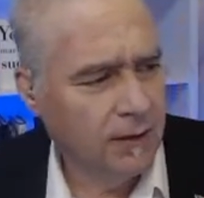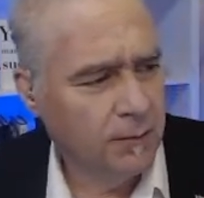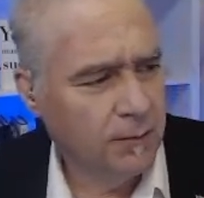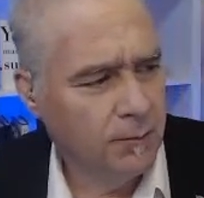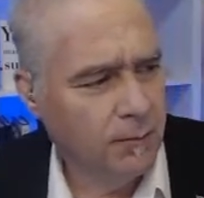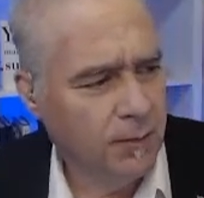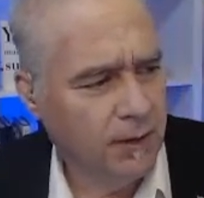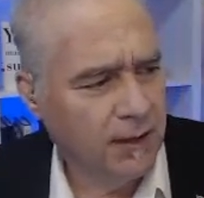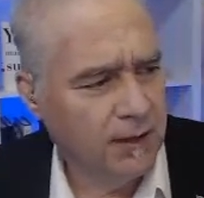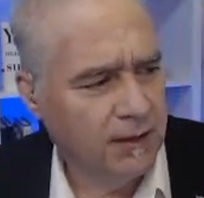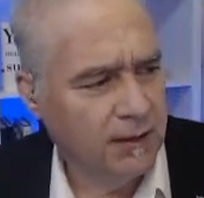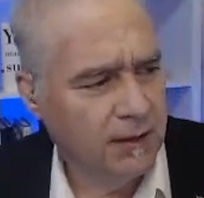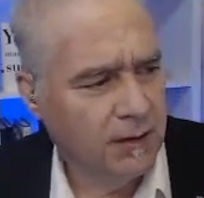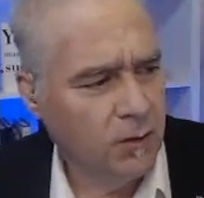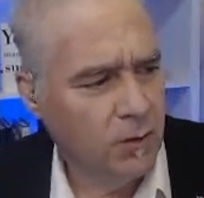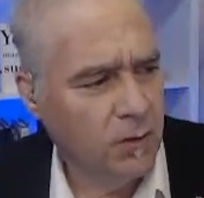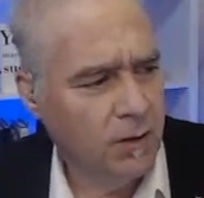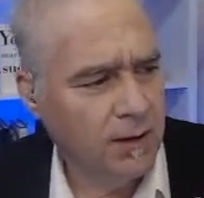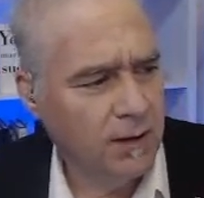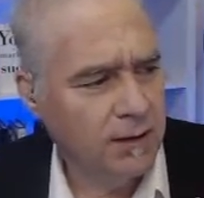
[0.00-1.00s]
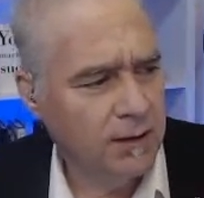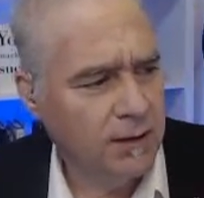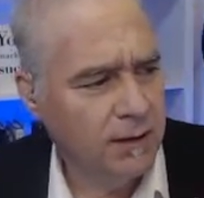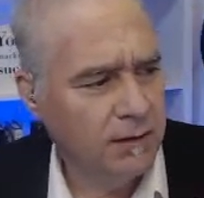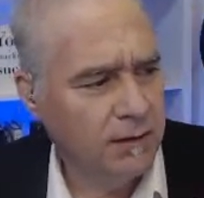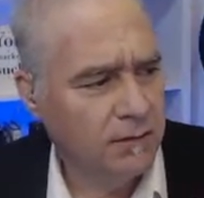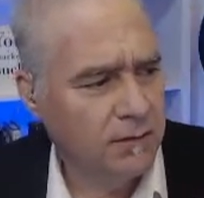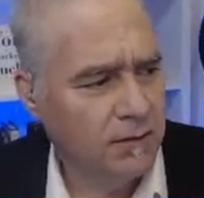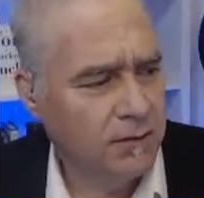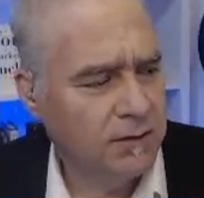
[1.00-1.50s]
But
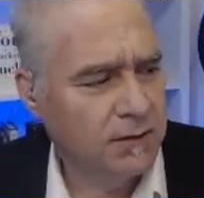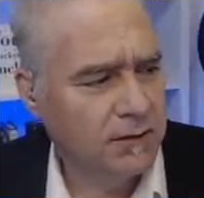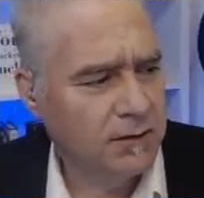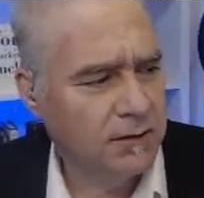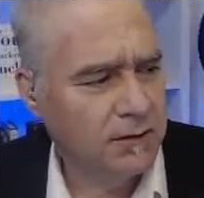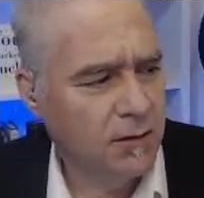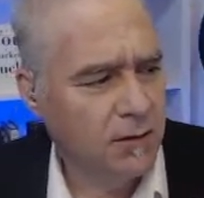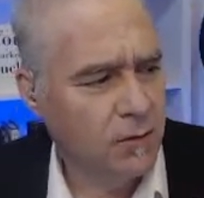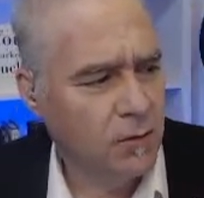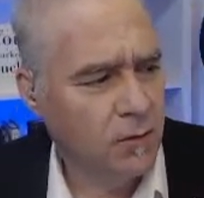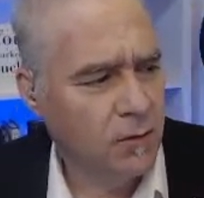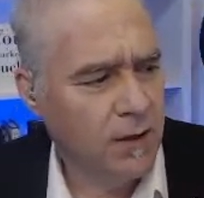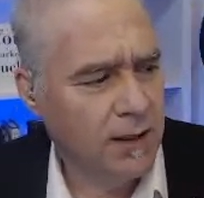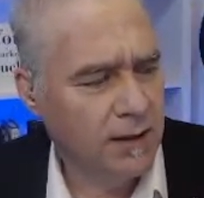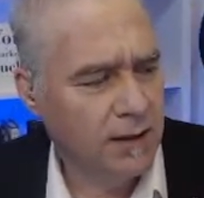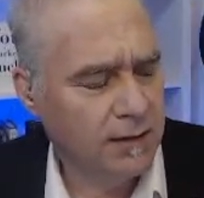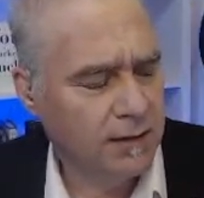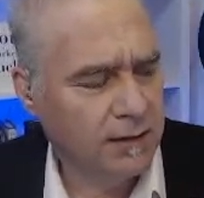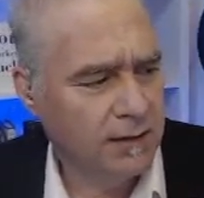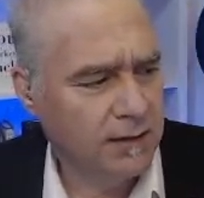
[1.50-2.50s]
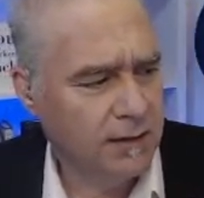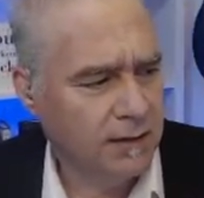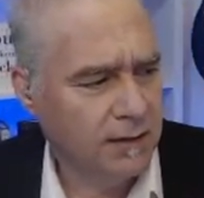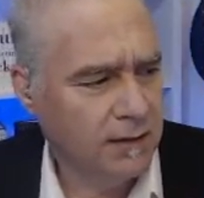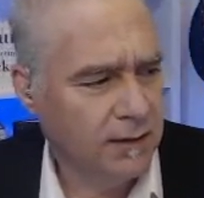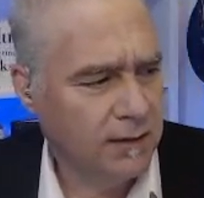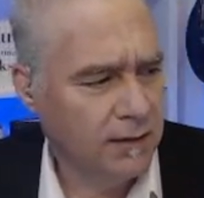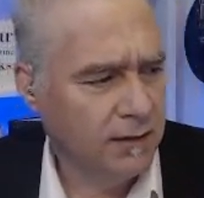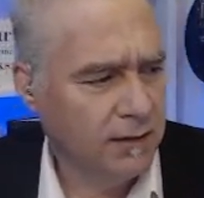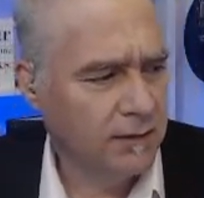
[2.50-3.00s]
quantity versus
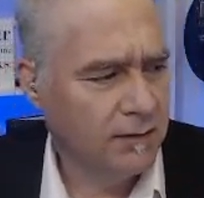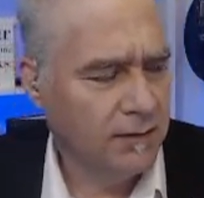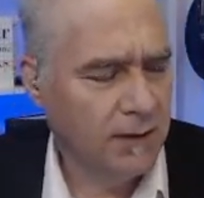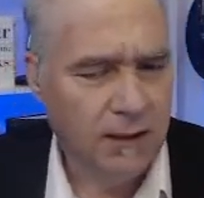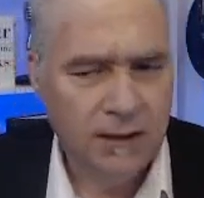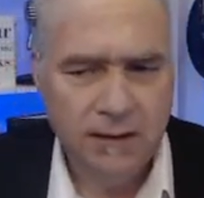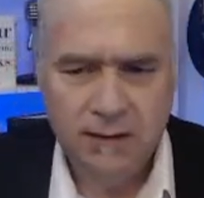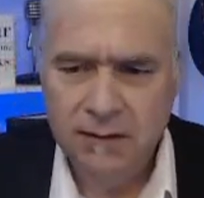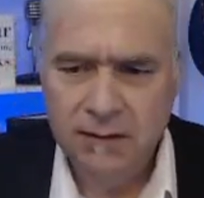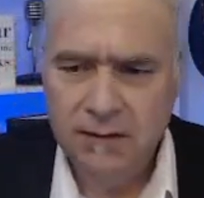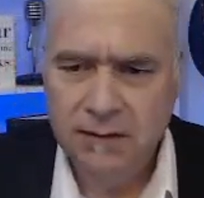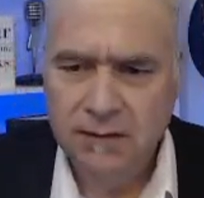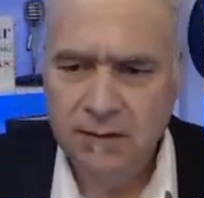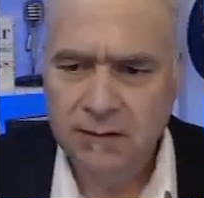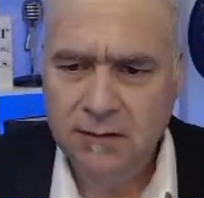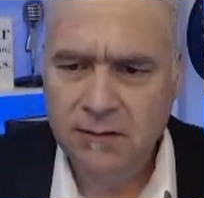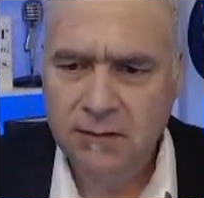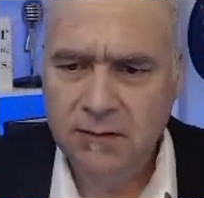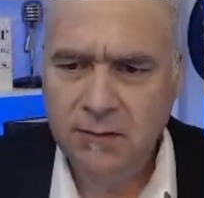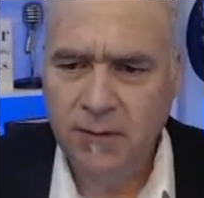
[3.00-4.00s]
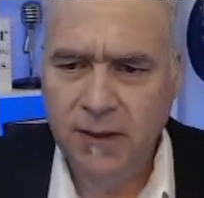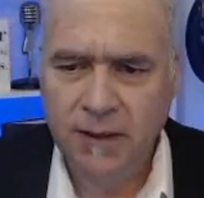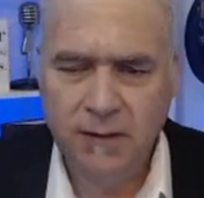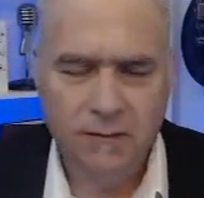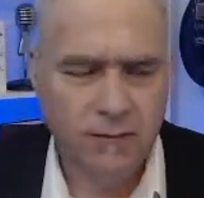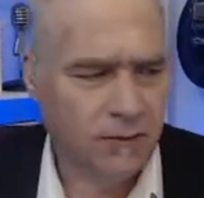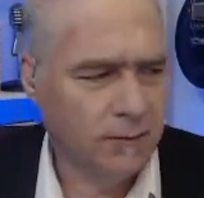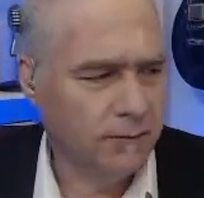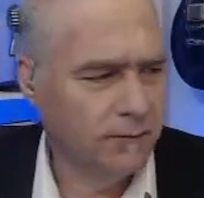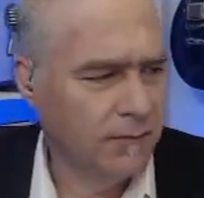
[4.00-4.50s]
quality, right?
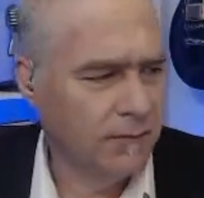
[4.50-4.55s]
Disrespectful.